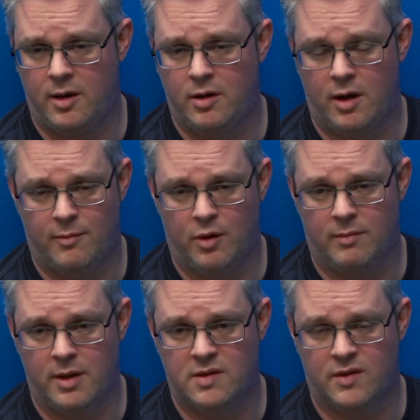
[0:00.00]
you know more
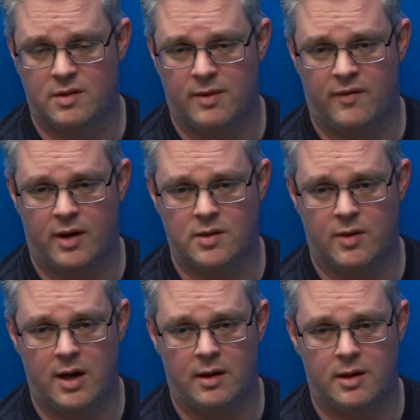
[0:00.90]
than most of us about
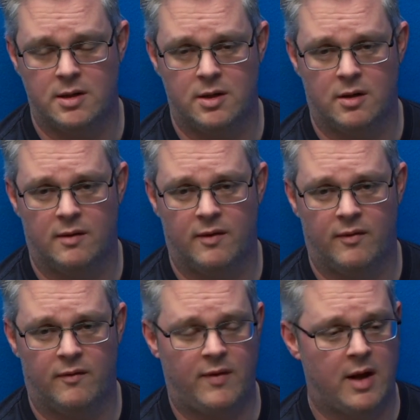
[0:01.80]
Venezuela because you got a
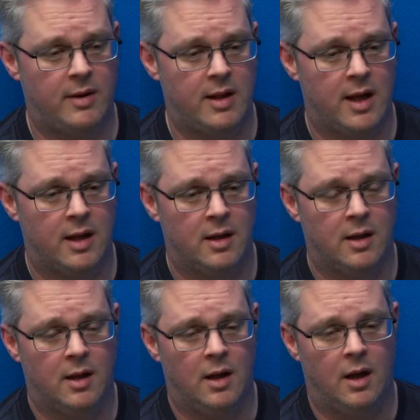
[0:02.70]
family there.
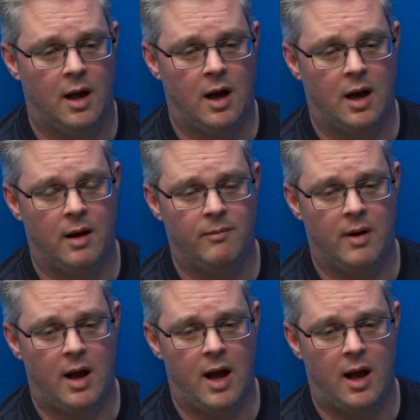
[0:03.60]

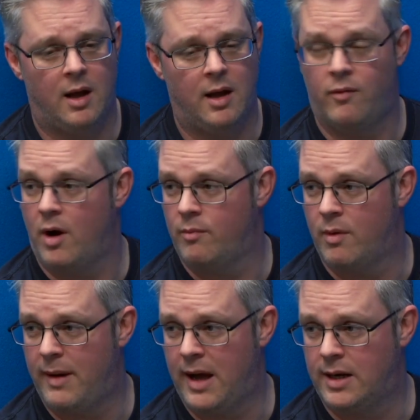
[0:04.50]
Iran
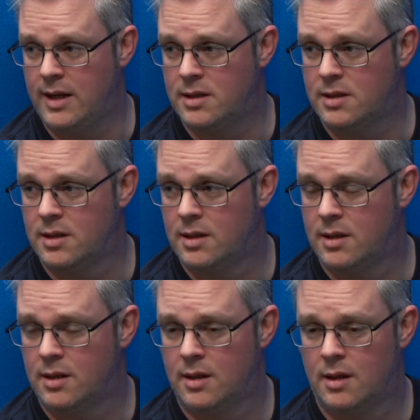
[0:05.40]
were
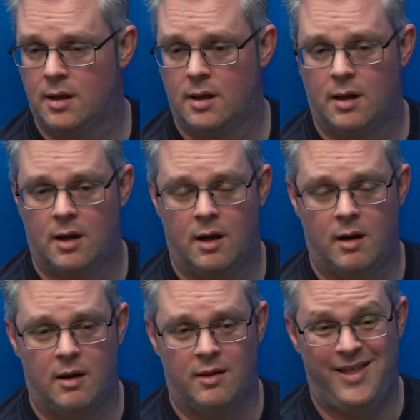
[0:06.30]
baddies.
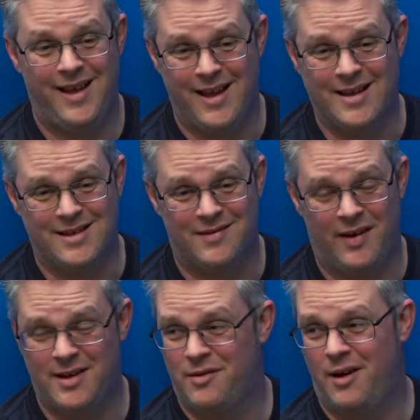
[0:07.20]
Thing is,
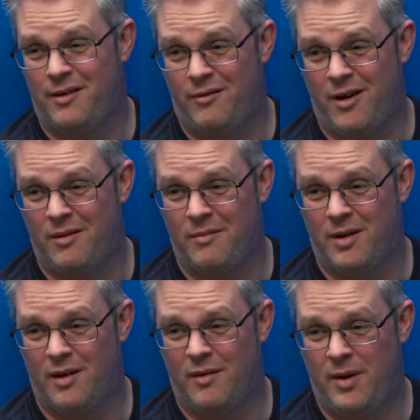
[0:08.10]
Venezuela and Iran
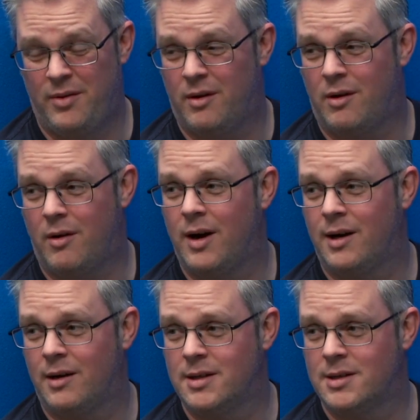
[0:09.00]
both got quite a
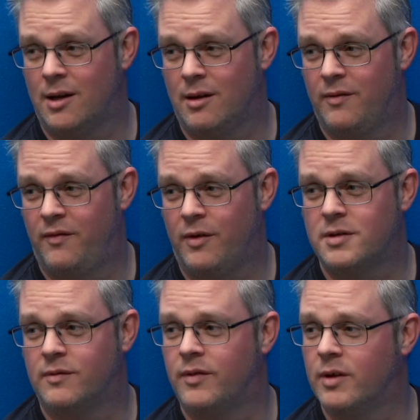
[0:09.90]
nice lot of
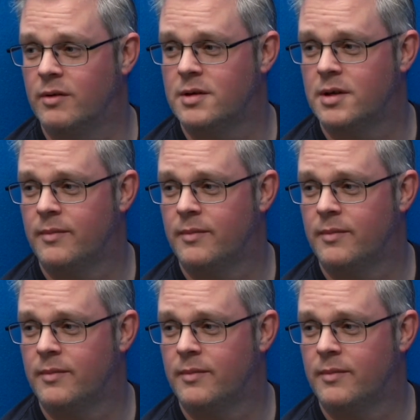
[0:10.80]
fossil fuels.